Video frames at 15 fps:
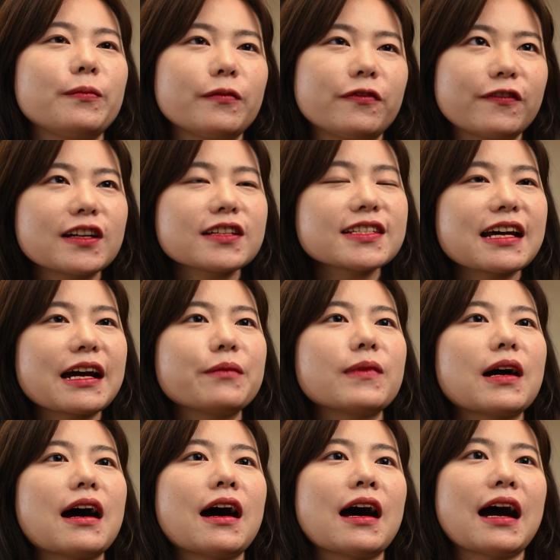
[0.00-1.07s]
First time
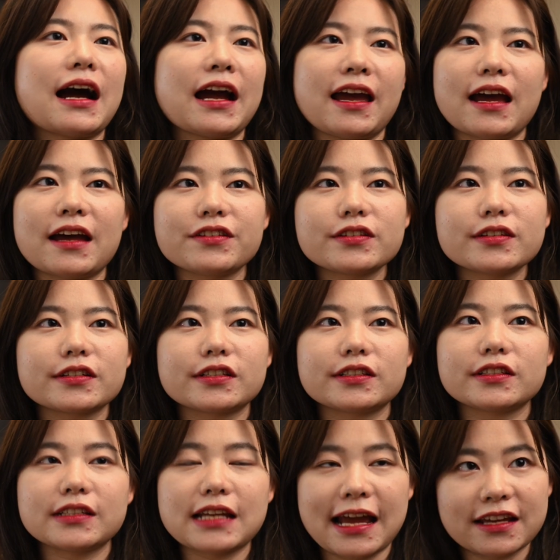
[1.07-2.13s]
I entered
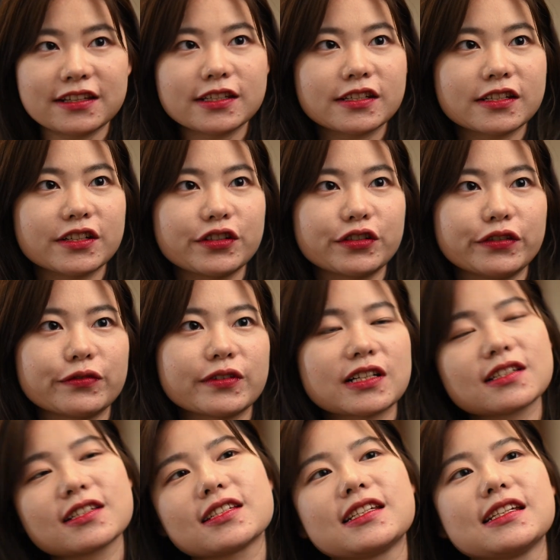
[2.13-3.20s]
Exeter
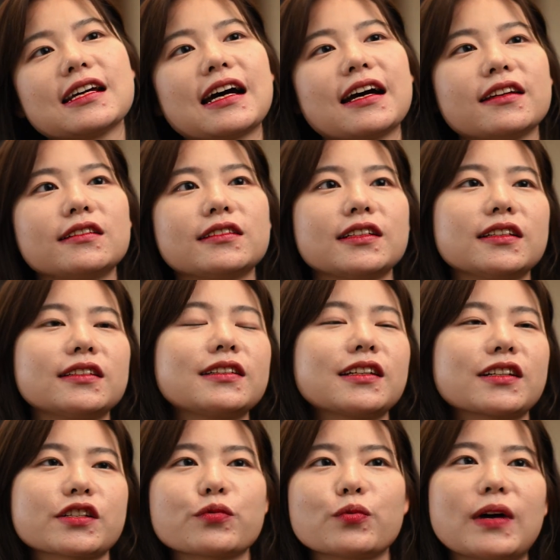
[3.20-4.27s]
University, and then
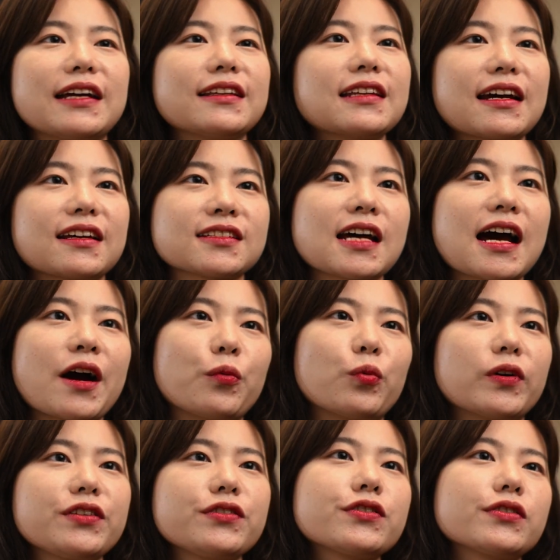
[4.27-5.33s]
there's one night I
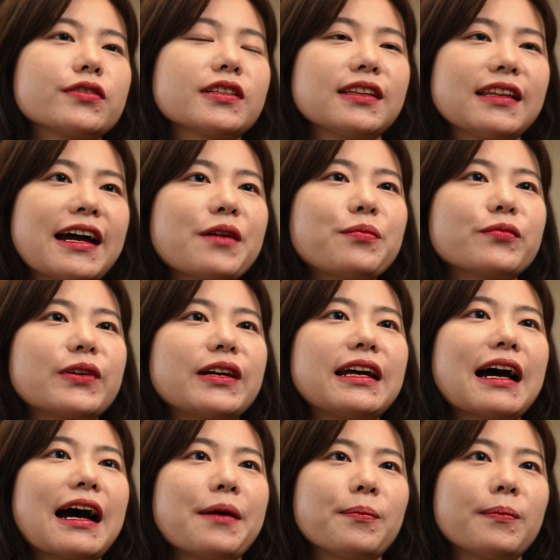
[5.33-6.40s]
went to the library,
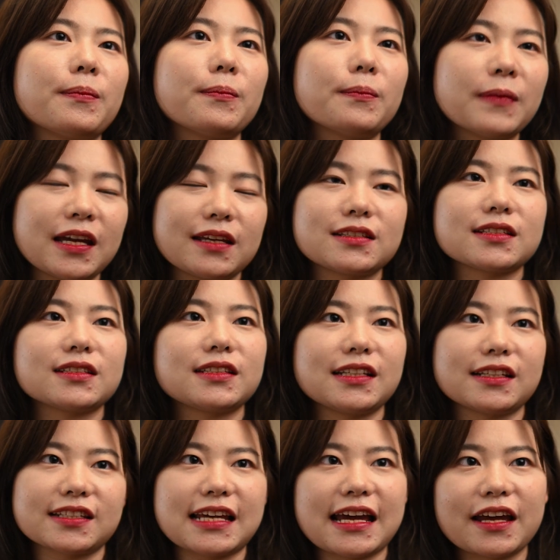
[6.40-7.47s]
I met
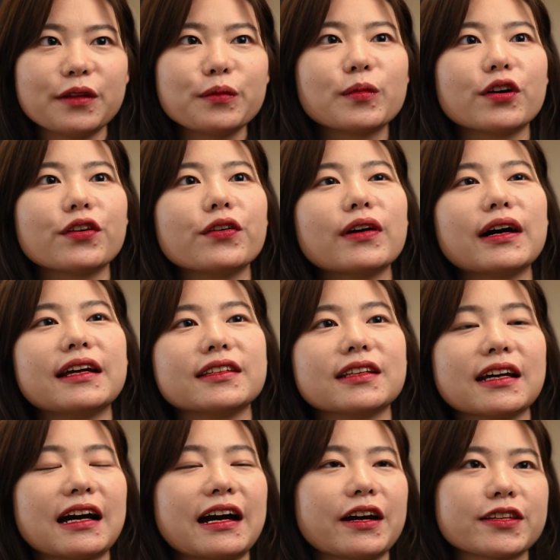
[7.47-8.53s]
this animal, and then
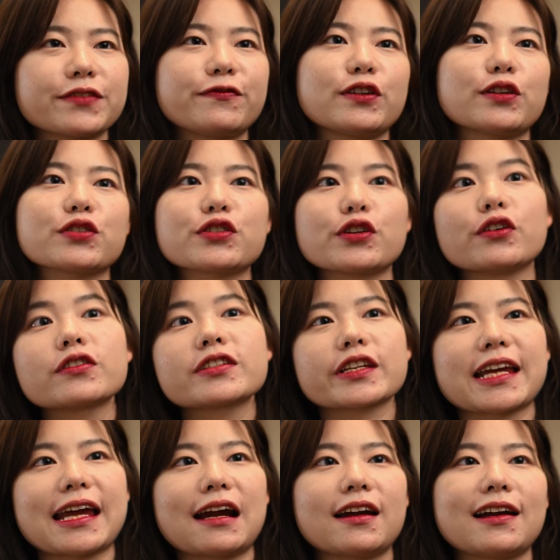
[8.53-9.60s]
I feel so
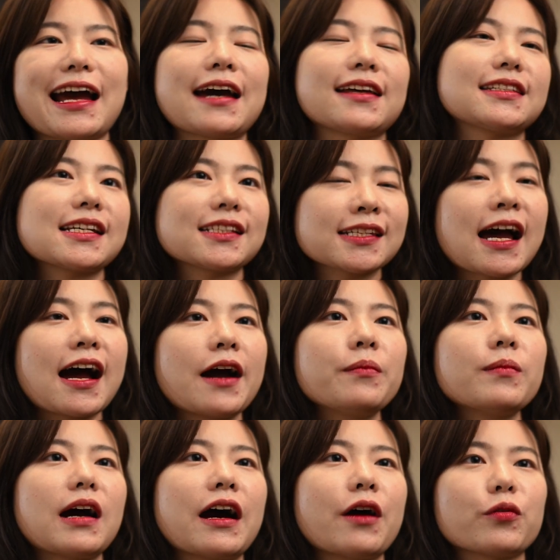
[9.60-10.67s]
scared. At that time,
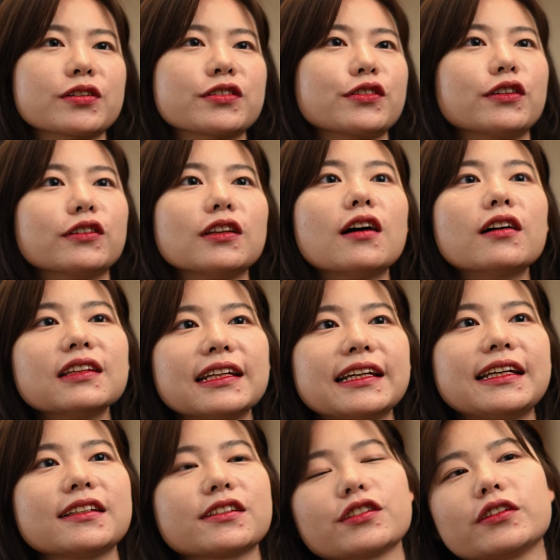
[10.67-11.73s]
I was so
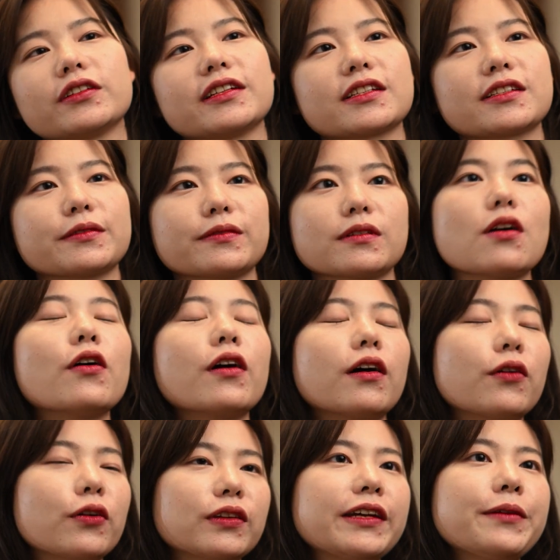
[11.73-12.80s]
lonely, so it's
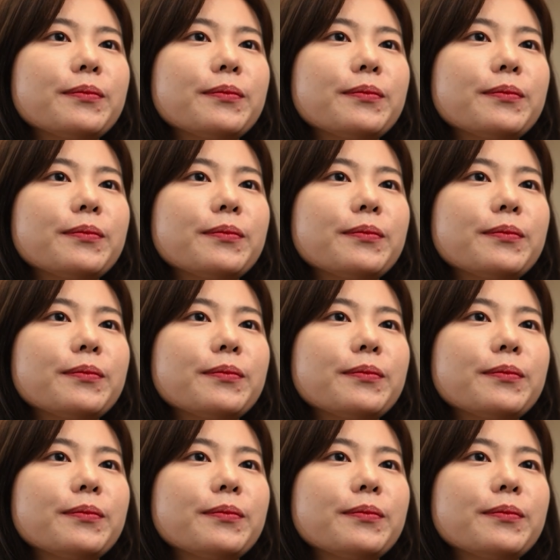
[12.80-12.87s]
only